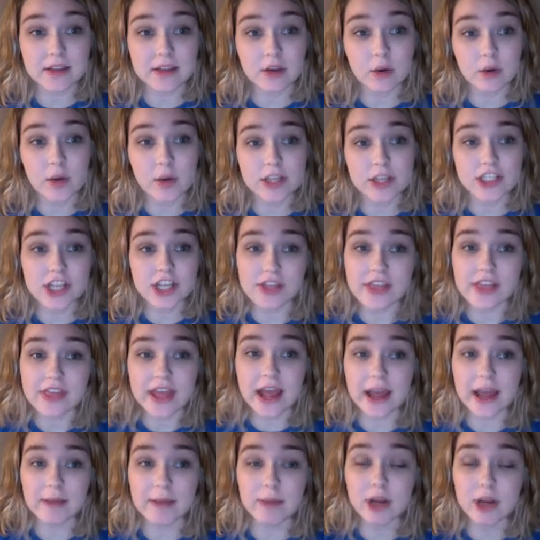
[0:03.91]
the question that
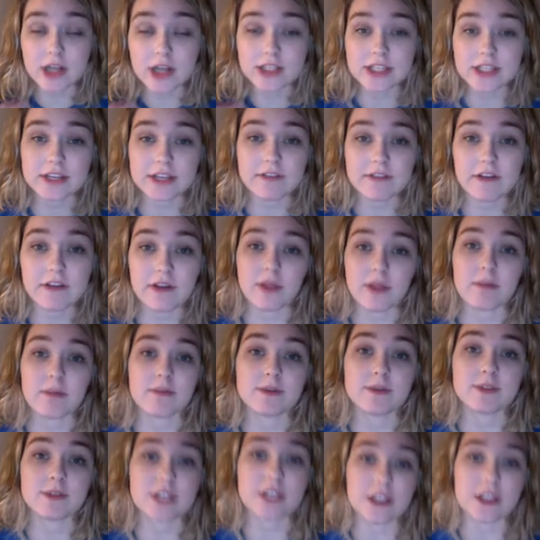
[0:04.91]
I personally found the
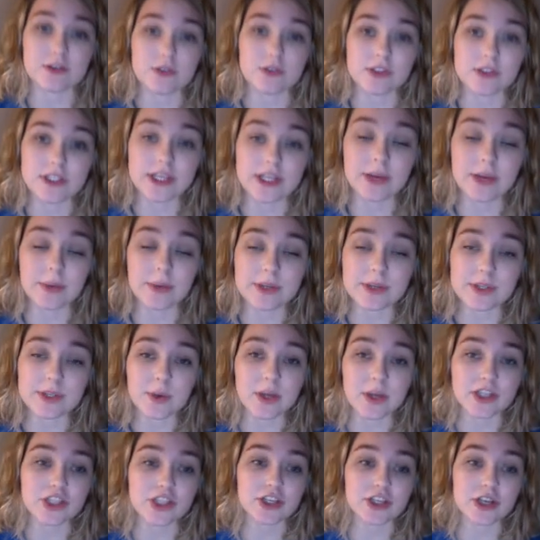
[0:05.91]
most interesting was
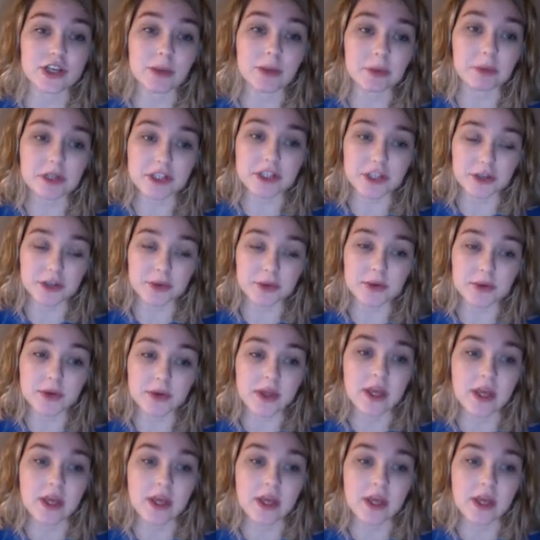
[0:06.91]
question number 2.